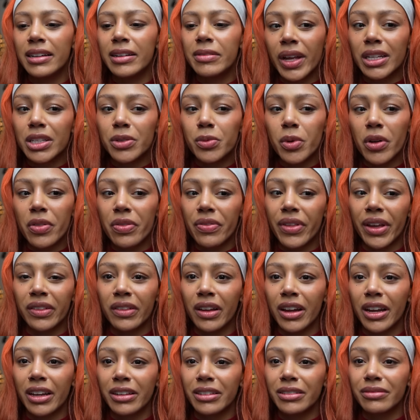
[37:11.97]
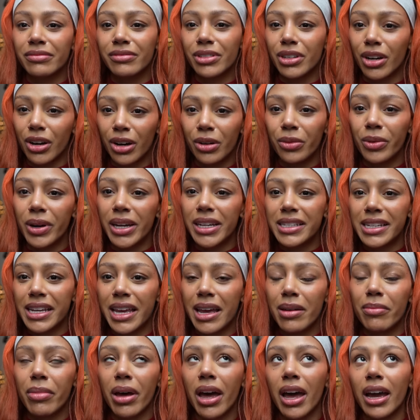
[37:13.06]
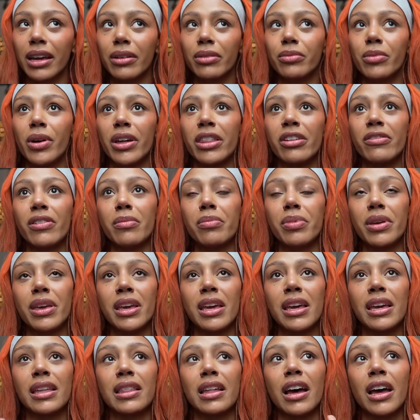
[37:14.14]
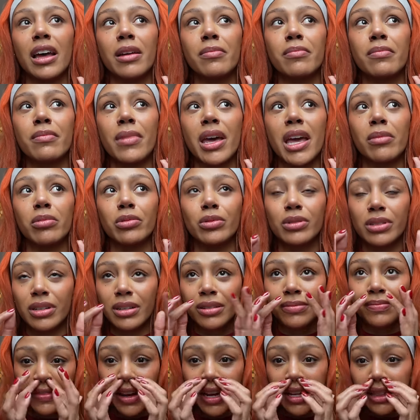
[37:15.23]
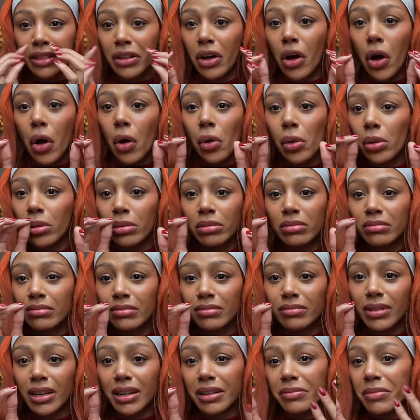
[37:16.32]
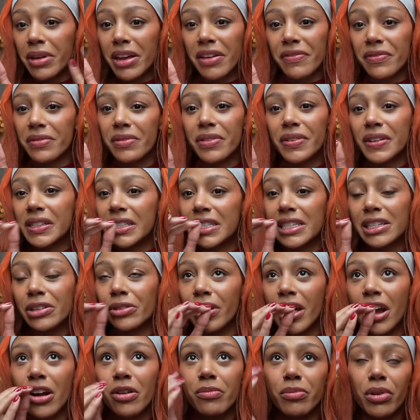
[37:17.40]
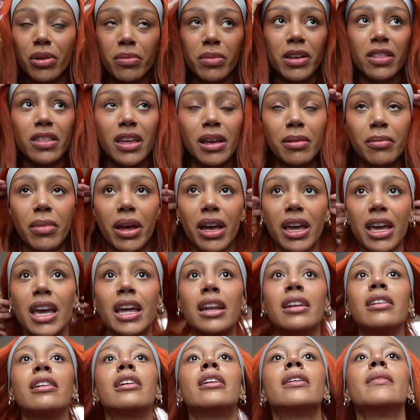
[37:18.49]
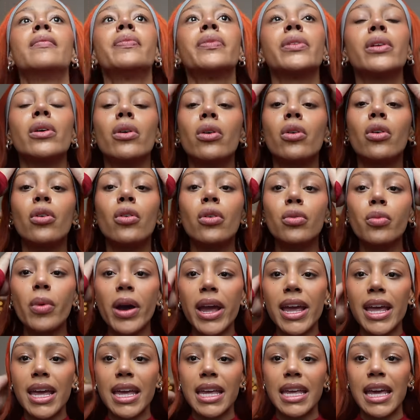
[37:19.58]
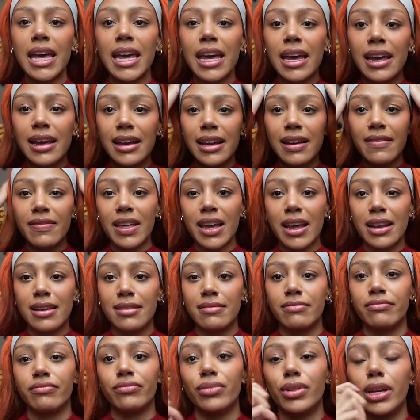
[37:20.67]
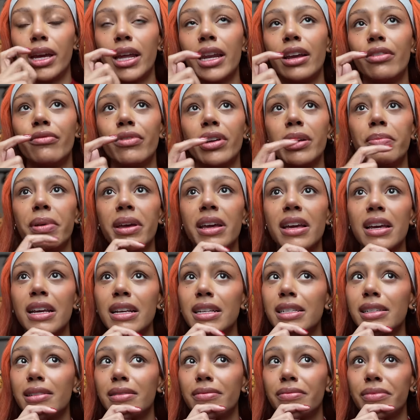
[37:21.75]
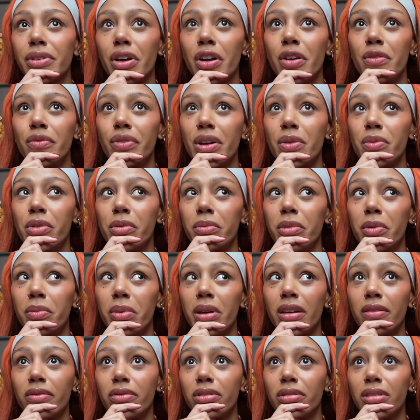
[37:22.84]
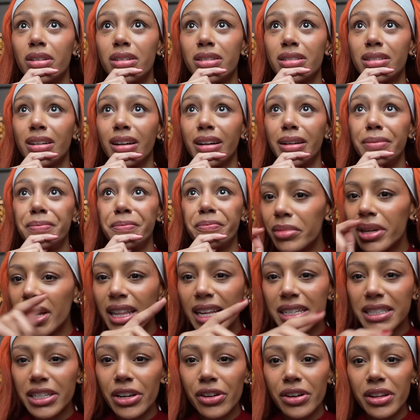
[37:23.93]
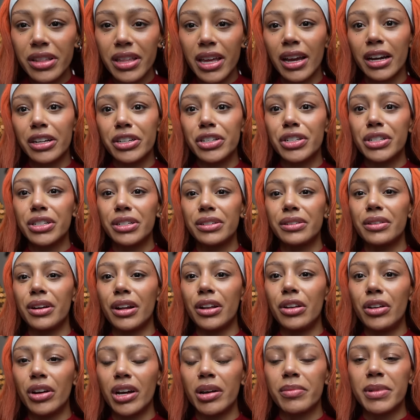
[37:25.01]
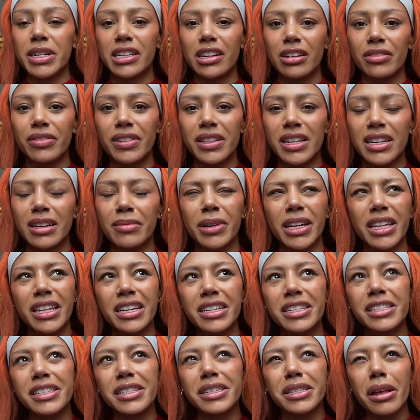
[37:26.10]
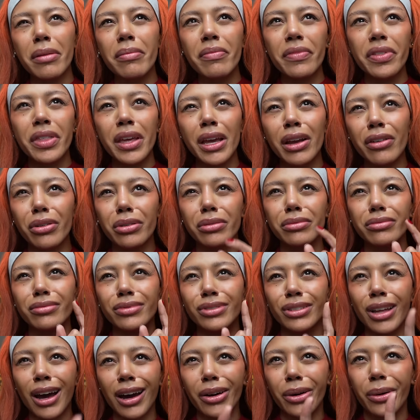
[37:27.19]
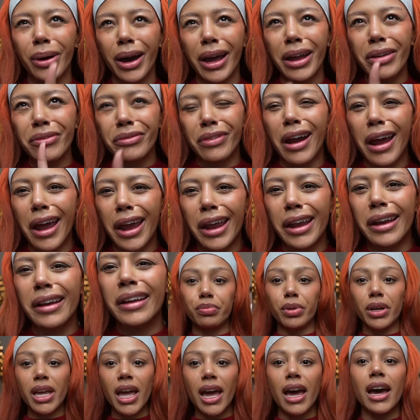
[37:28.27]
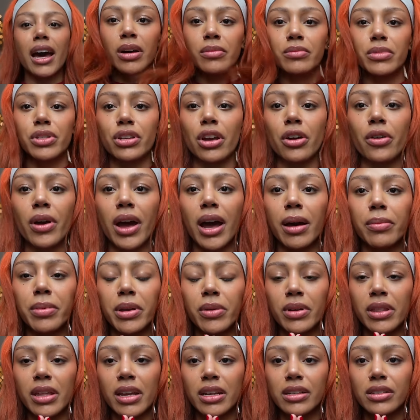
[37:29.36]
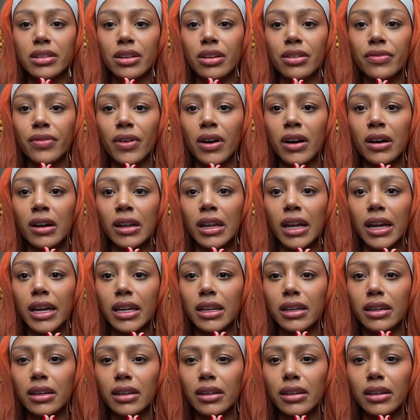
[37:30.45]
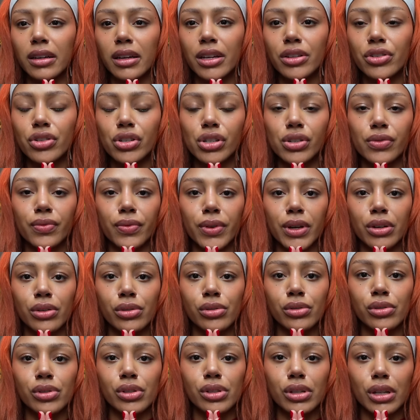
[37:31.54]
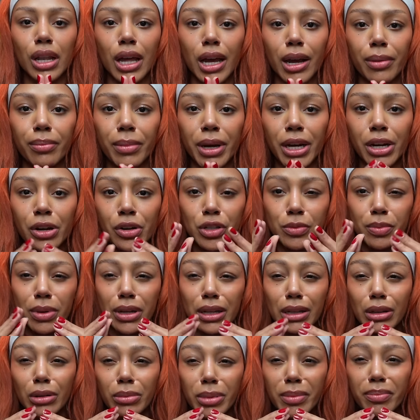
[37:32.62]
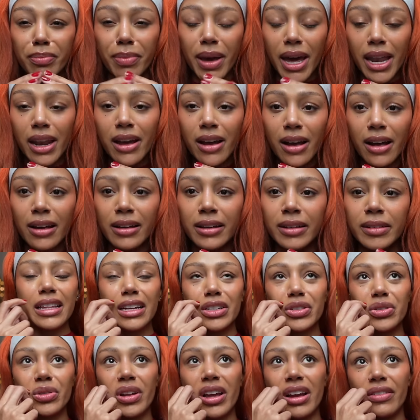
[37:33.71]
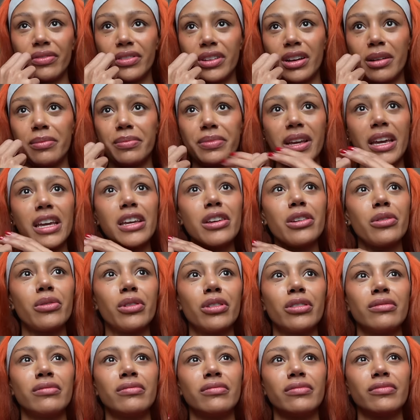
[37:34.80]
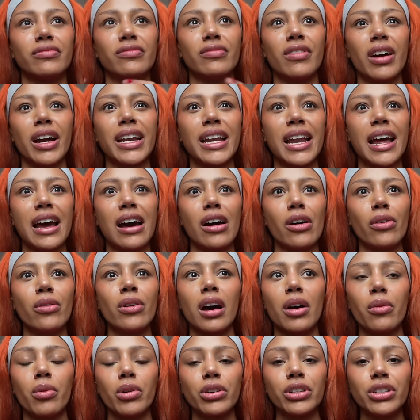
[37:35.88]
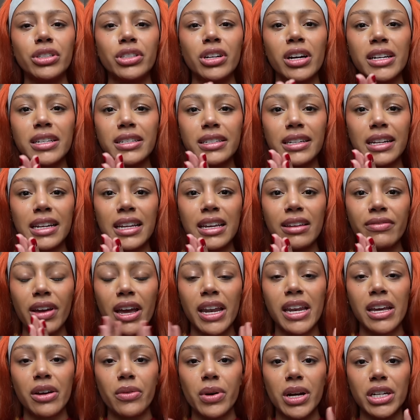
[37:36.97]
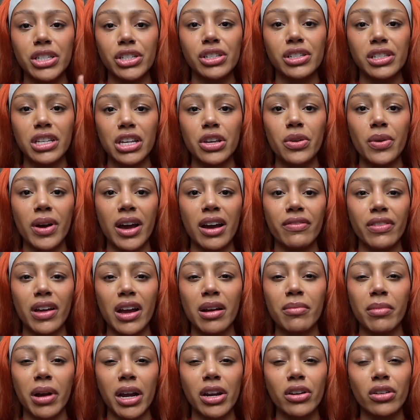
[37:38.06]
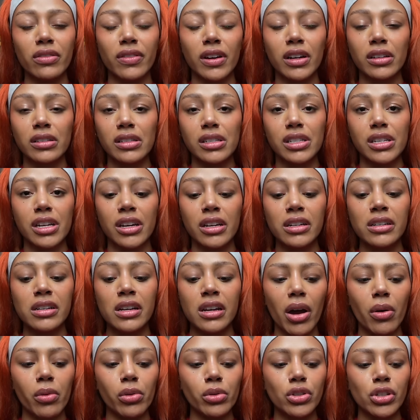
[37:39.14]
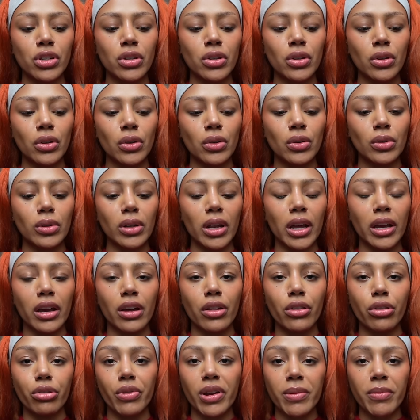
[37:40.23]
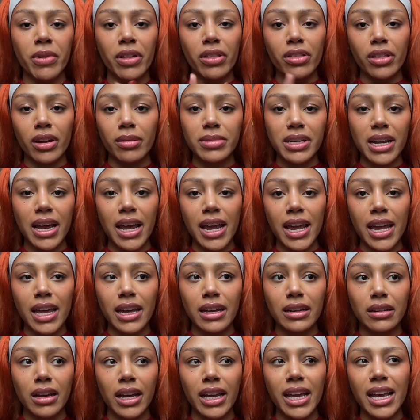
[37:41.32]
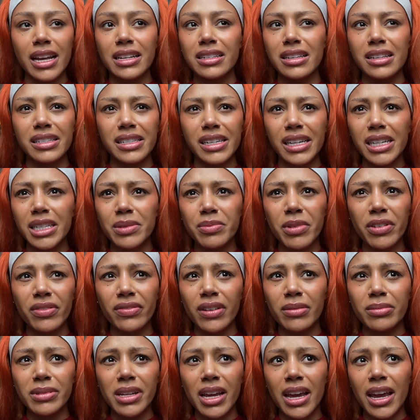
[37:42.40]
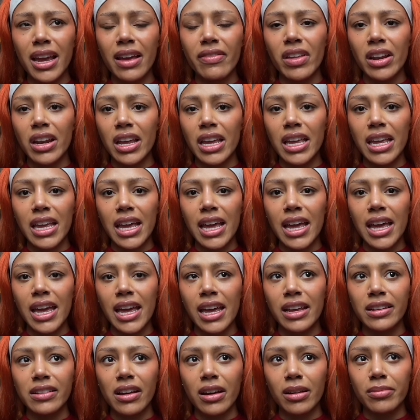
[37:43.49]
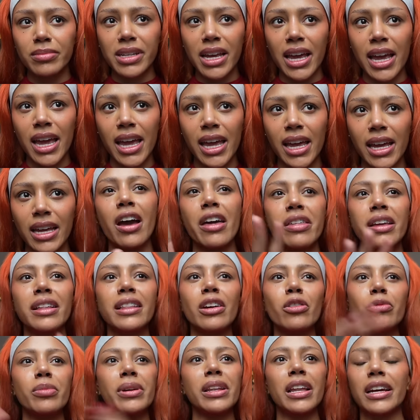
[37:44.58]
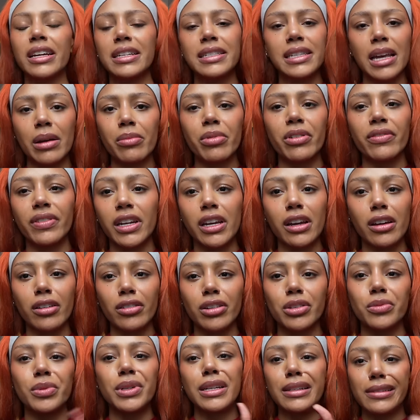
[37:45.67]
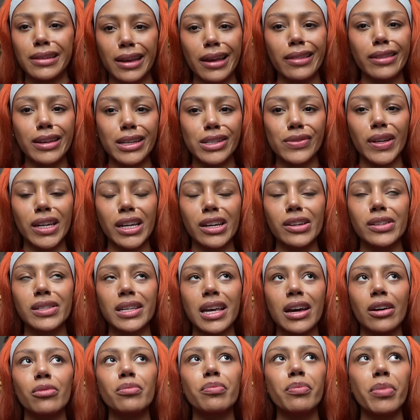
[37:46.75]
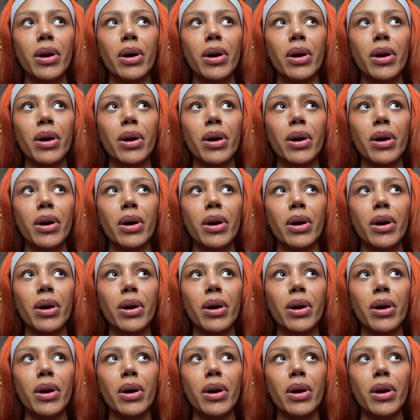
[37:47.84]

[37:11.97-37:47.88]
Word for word: That's one thing that I can't wait to get back, whether it be that I'm able to find the hole um, if, if it's still there and put my thing back in or wait a year and then get it re-pierced. Hopefully it won't be painful this time. But yeah, that's the only thing. I just I look at myself and then I'm like, there's something not quite right. But yeah, I'm so happy with it so far. Like it just feels like my nose but a little bit better. That's all I have to update you on right now. I want you guys to leave any questions that you have that I might not have answered. I will do like a three month update, I guess a six month update and then a year update. I think that'll be like a separate video because we need to get these videos out.